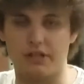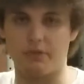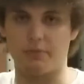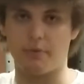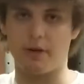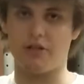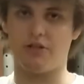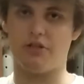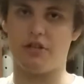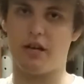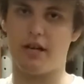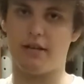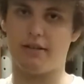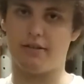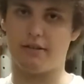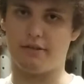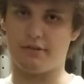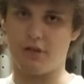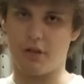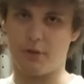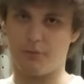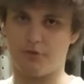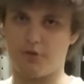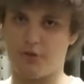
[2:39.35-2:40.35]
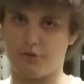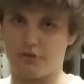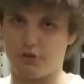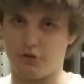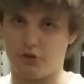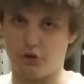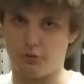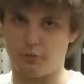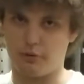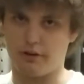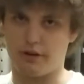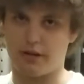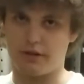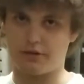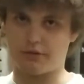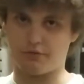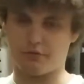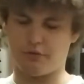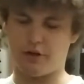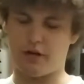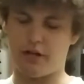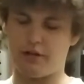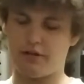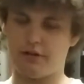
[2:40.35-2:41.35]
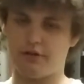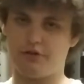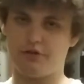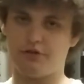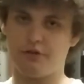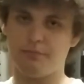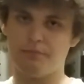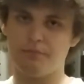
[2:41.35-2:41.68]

because my chest is up, so it's a little bit less range,